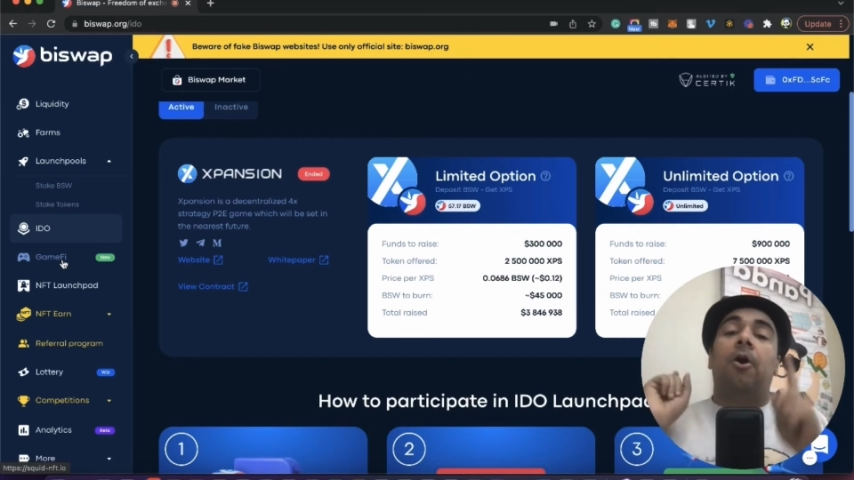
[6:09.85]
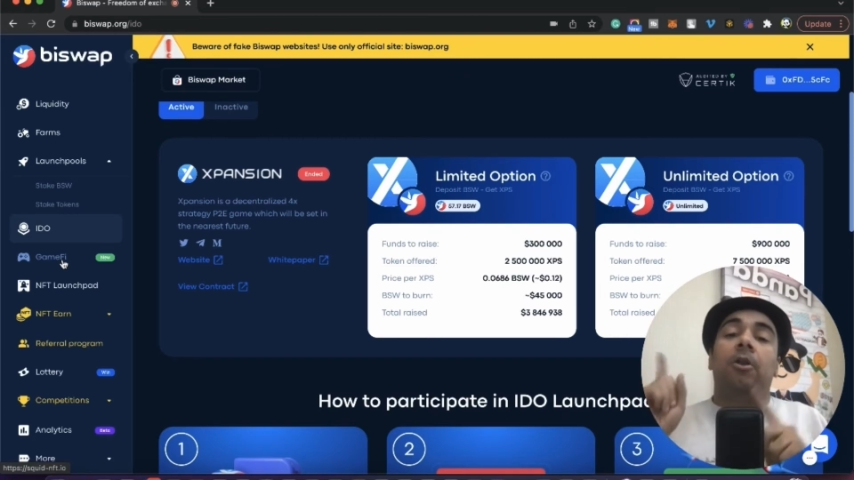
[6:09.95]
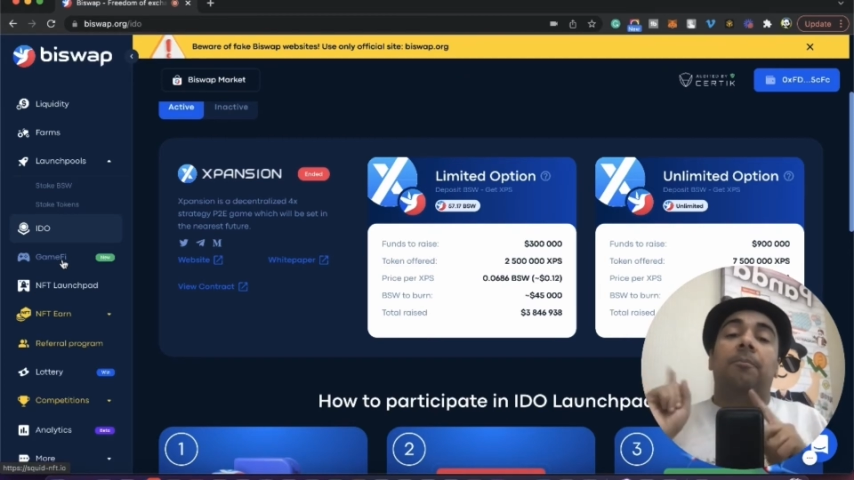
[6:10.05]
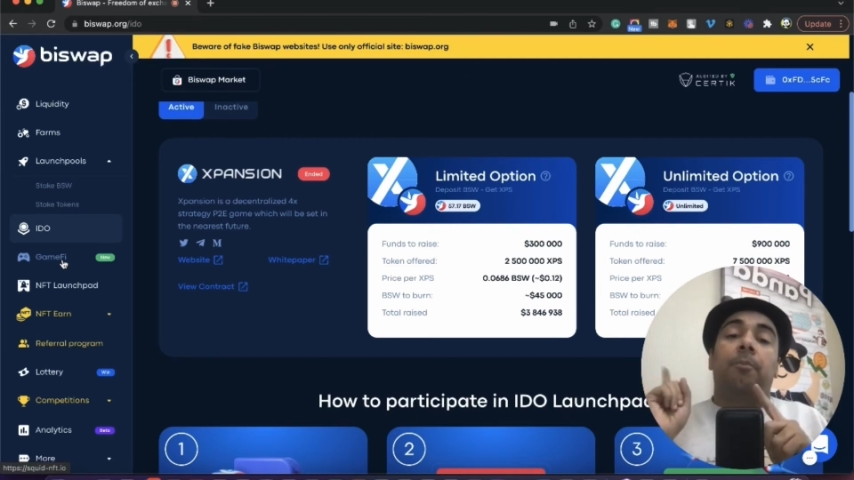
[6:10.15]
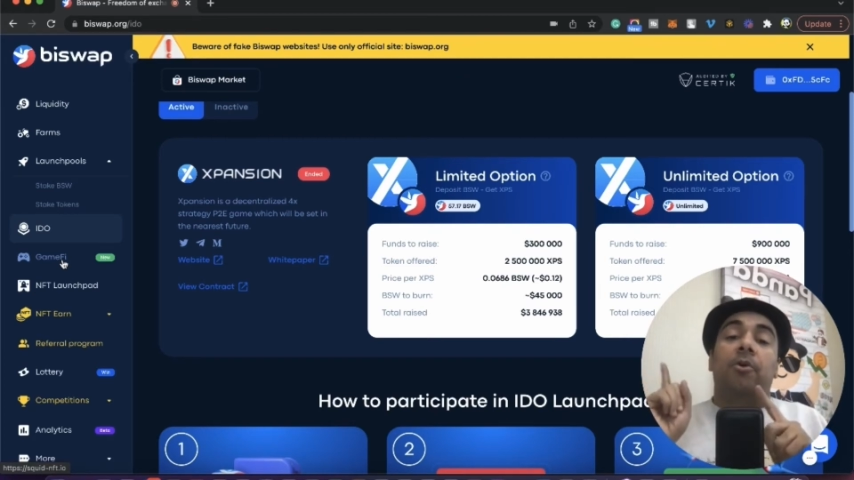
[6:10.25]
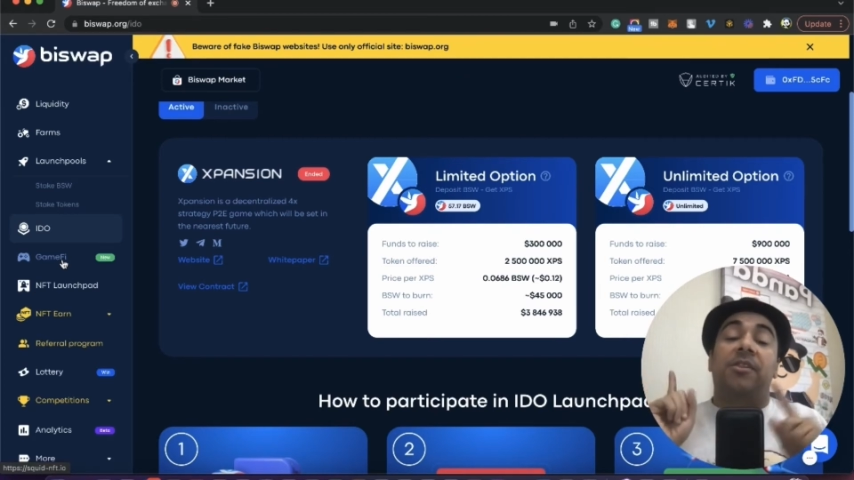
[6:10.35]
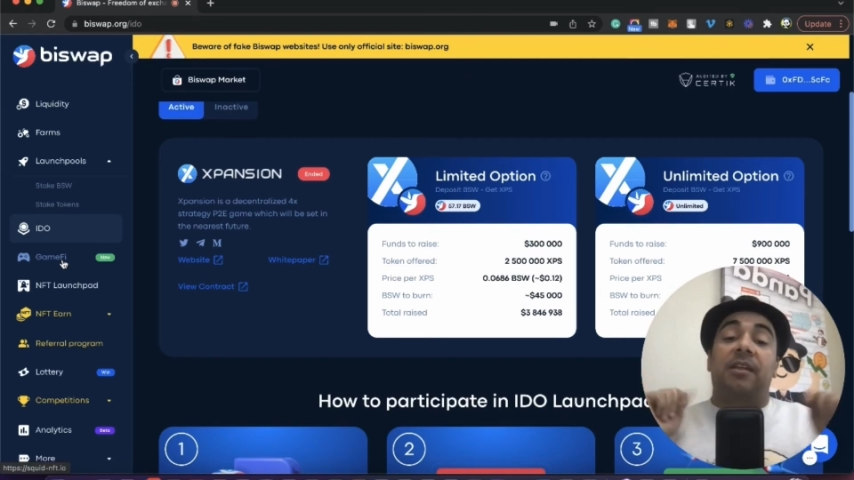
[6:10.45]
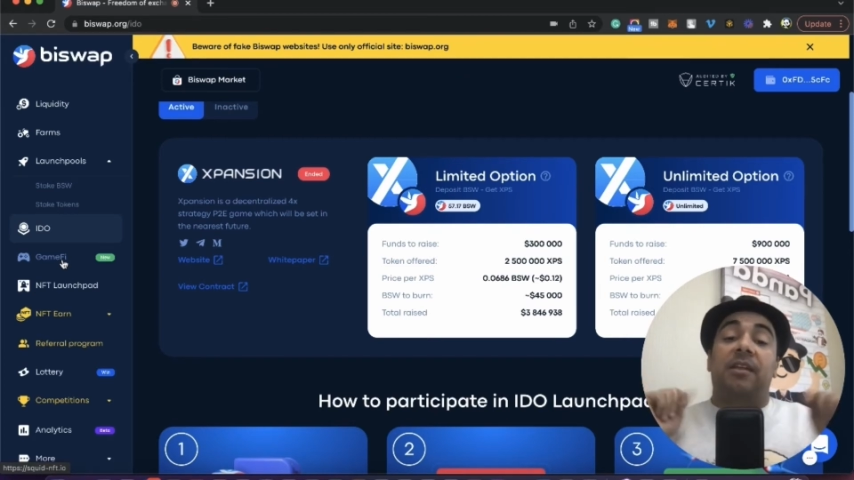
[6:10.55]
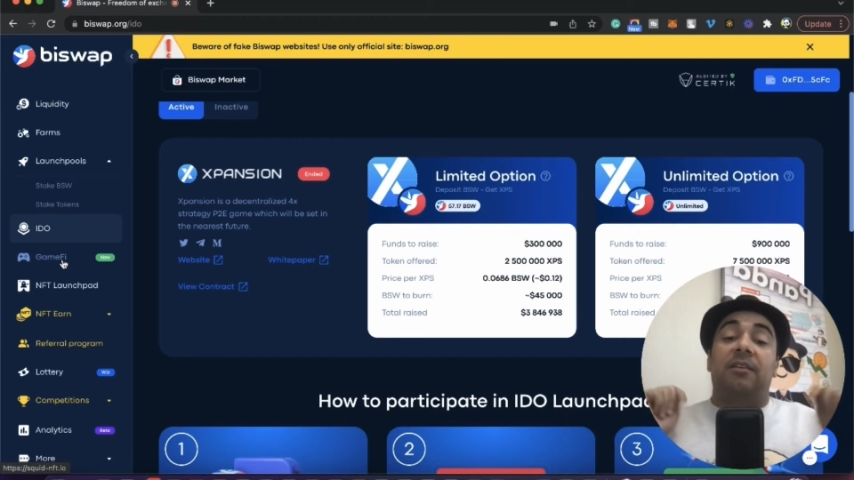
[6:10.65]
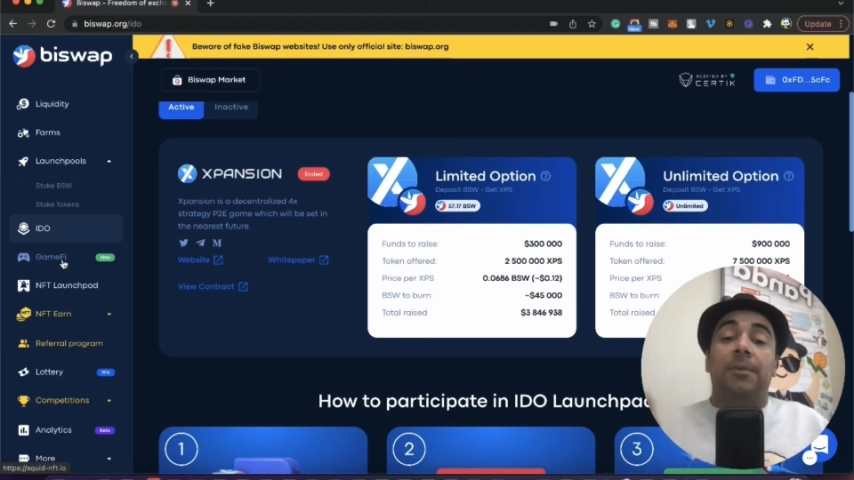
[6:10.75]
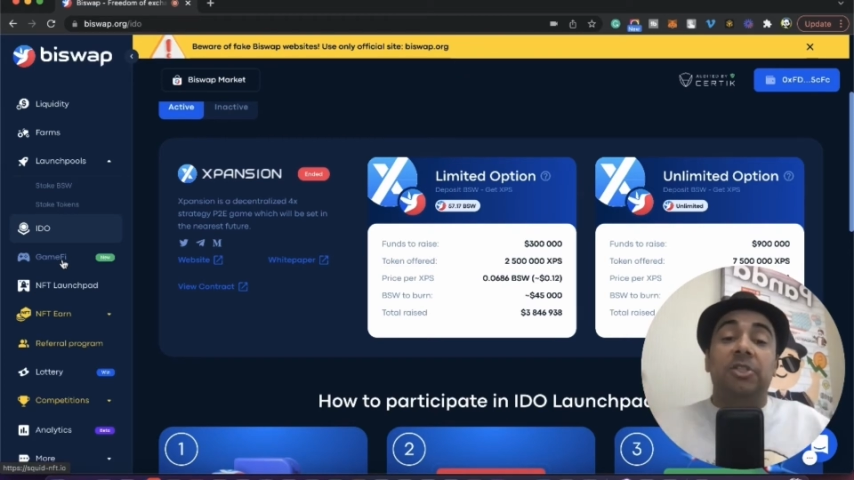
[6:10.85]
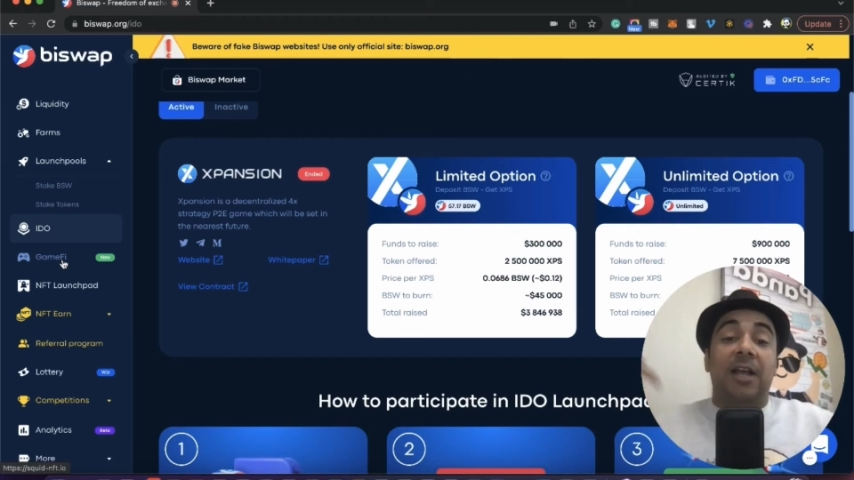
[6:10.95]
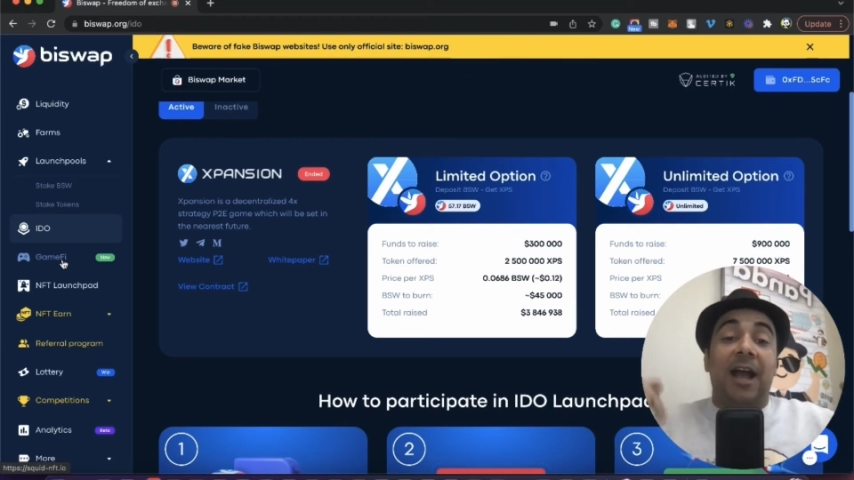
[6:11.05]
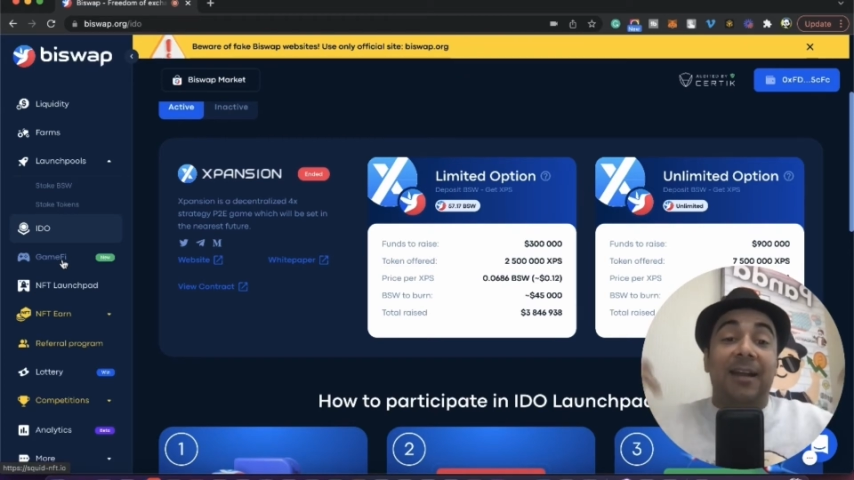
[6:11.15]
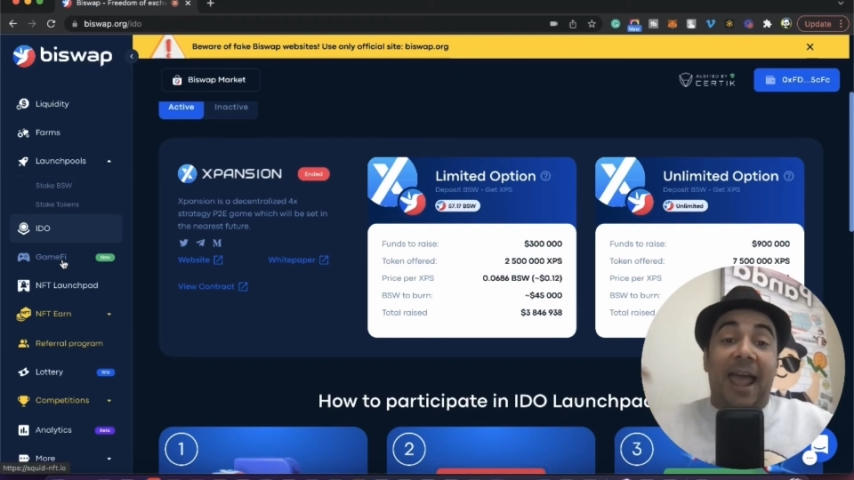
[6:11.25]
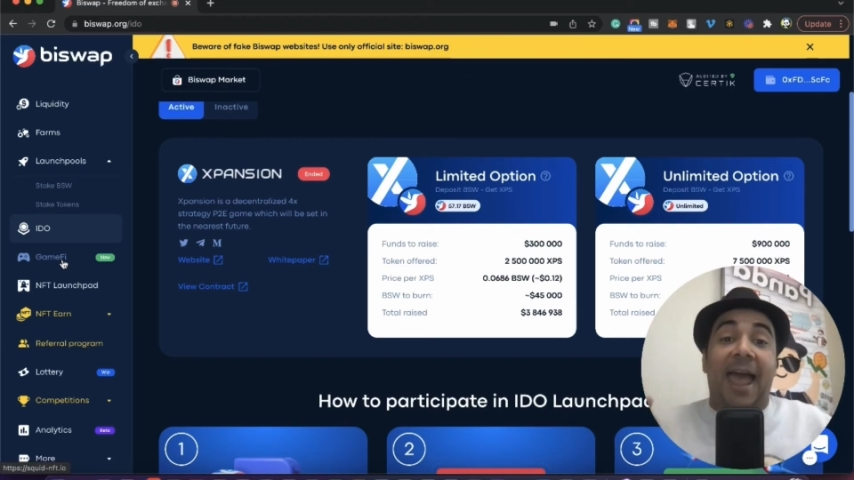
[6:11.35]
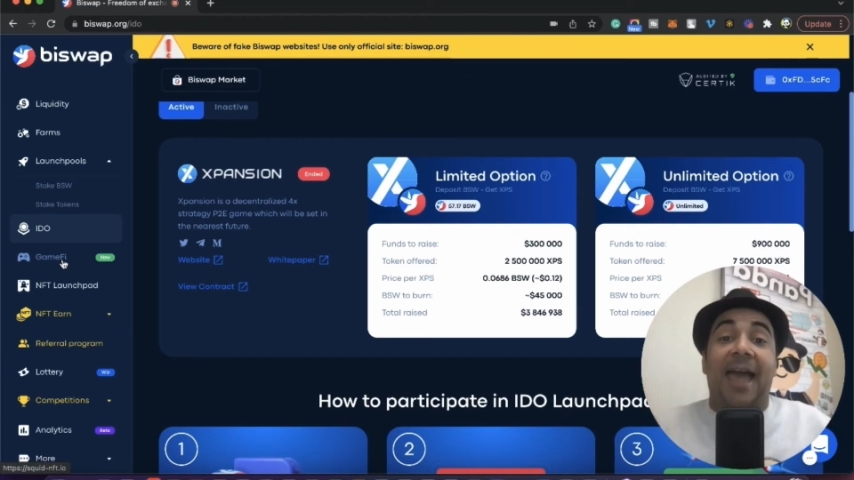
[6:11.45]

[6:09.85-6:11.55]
on both the information card